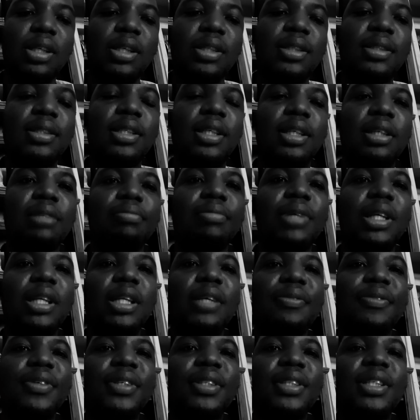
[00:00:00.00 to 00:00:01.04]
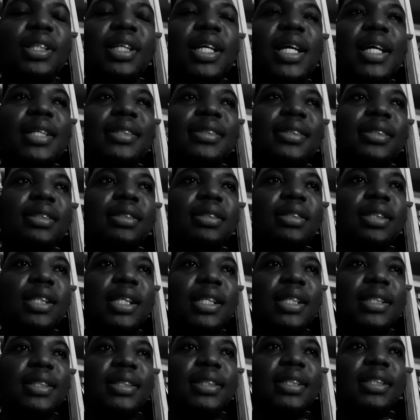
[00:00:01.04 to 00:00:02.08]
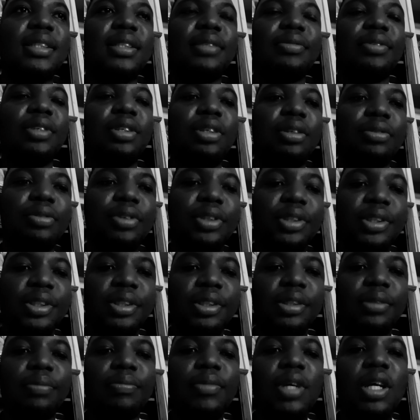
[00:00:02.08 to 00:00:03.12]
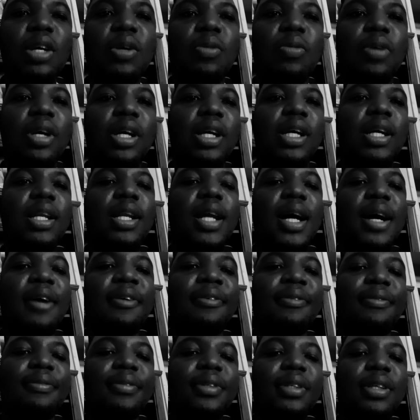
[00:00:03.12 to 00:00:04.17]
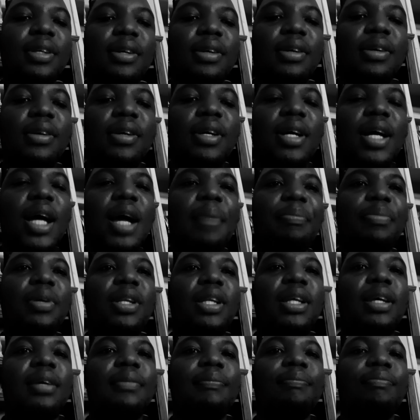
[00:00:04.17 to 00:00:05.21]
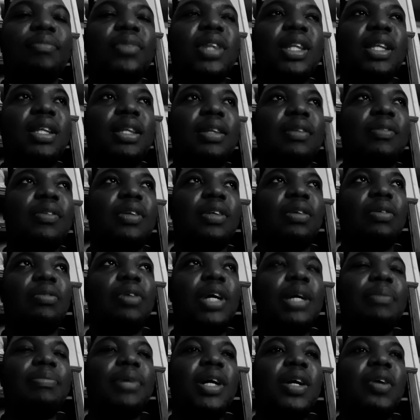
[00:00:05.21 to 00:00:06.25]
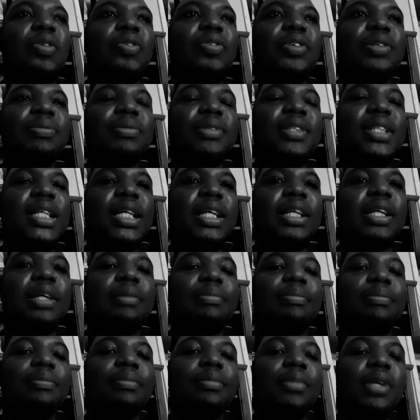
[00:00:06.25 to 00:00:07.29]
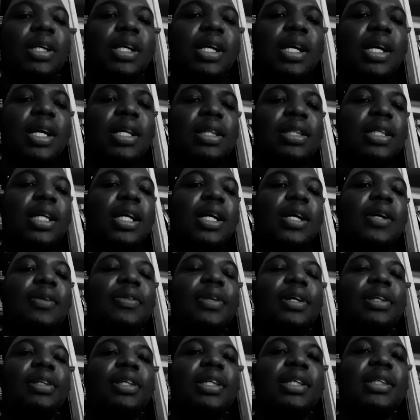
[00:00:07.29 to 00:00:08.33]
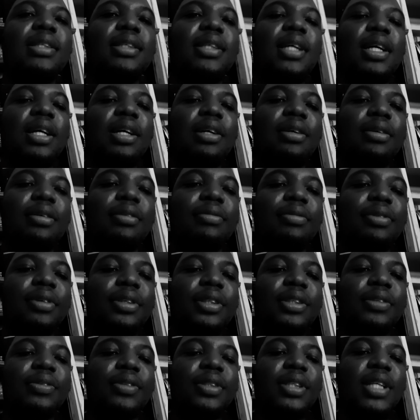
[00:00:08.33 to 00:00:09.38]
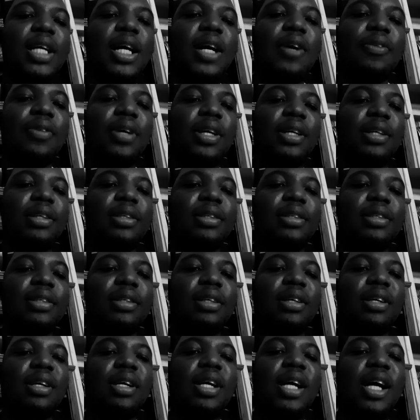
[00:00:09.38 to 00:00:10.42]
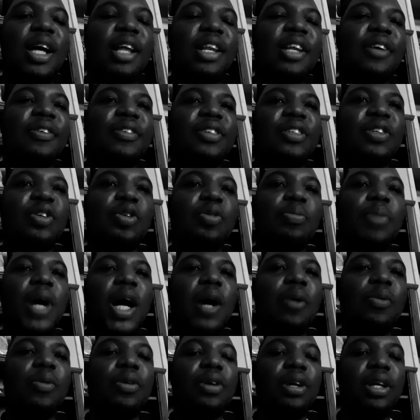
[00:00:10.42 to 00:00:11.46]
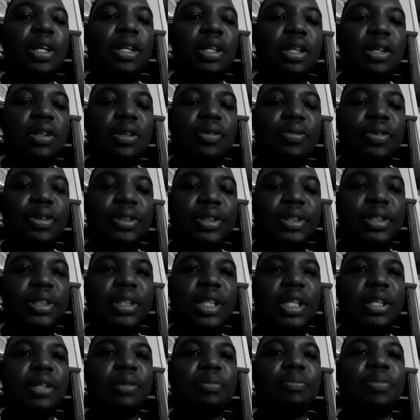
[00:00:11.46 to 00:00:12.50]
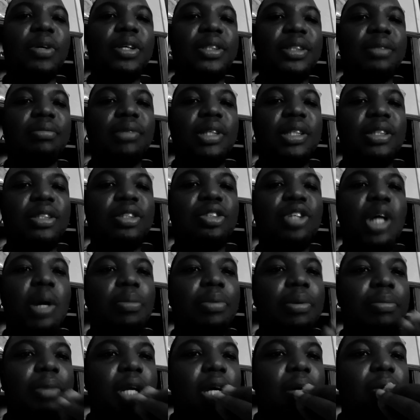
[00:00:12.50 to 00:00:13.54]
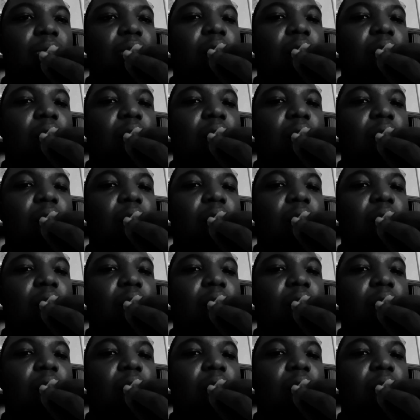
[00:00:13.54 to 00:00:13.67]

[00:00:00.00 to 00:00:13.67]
set a magnificent castle in the center of the universe, where he laughed happily, with the great powers beside him. Now that the entire universe was now his, and there is no power in the universe that could possibly stop him now.